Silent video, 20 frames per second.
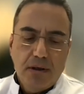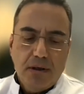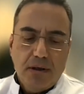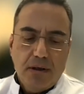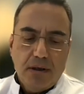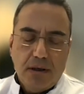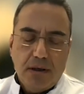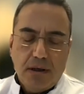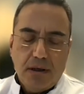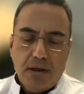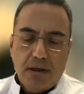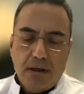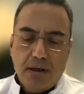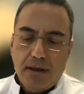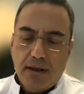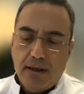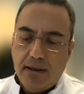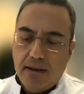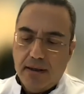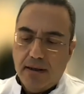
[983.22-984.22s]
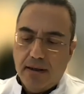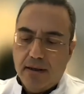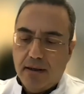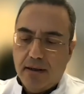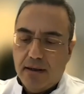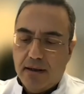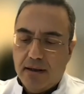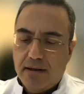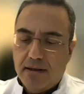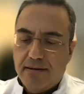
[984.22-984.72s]
and
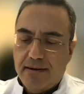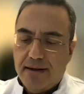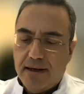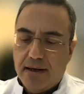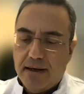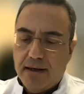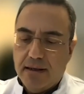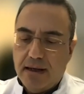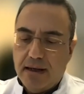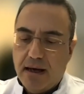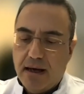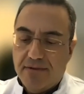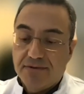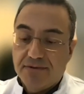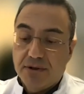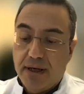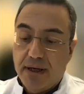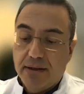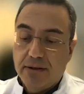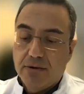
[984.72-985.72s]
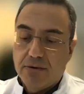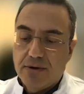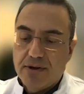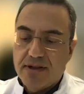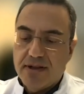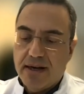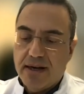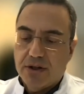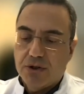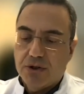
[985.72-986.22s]
that after
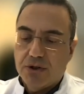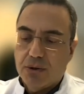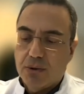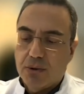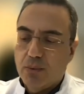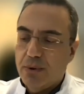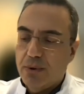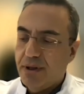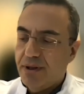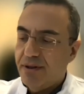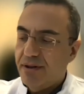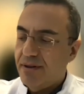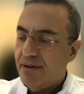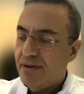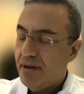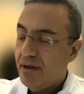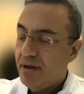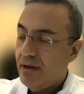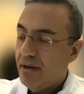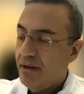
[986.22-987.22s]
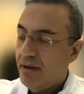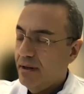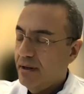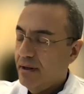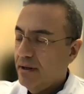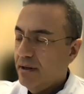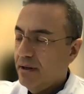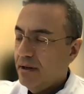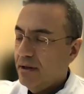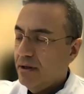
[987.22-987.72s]
endoresection with
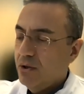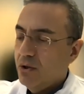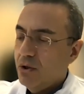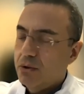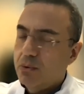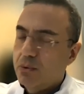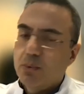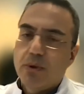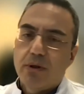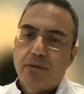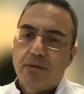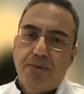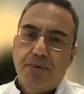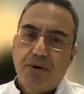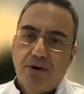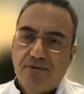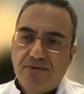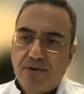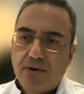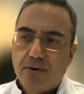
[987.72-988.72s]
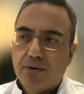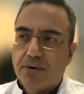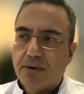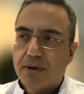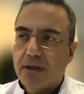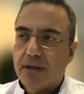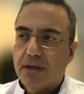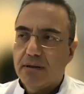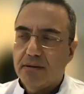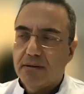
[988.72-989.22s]
not with
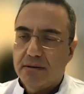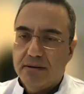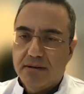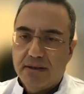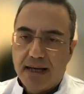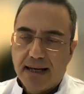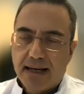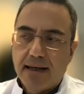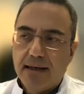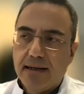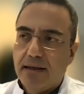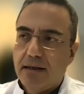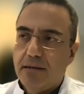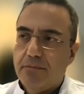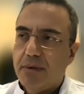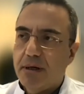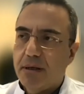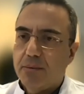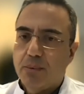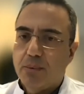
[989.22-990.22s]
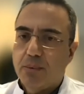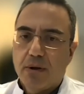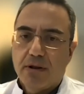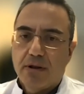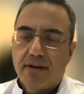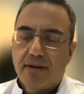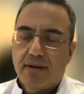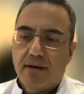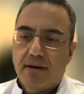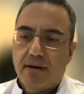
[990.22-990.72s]
perfluorodecaline but with
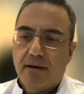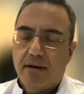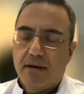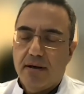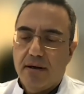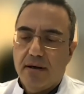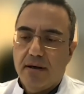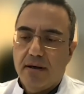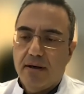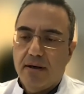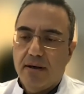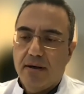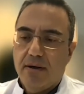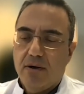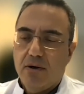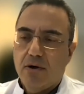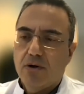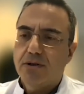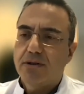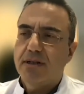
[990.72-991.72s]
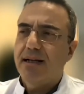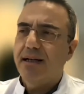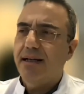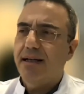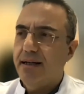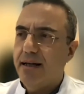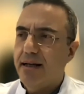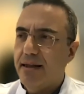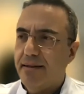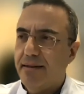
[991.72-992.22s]

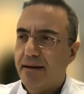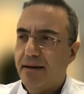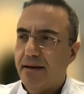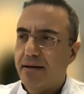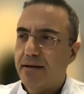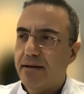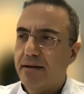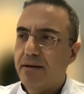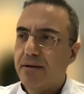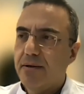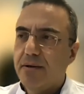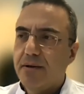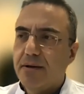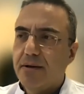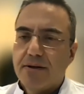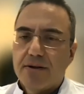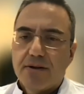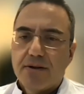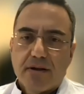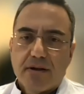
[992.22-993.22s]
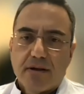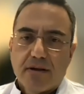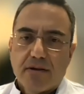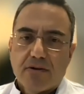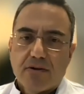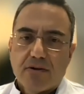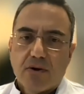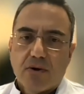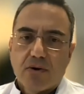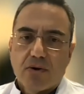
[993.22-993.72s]
octalin, I think.
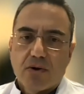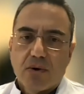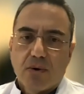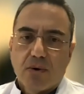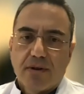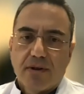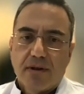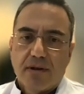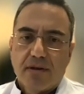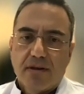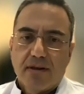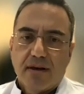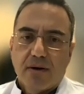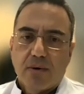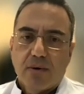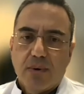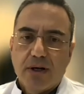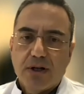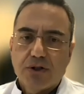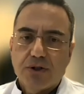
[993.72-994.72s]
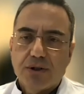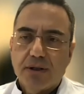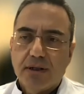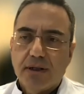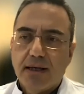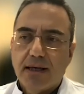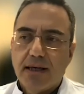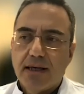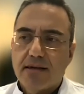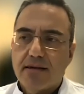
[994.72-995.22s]
So the question
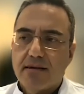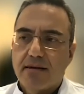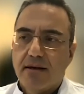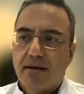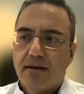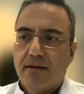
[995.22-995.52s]
is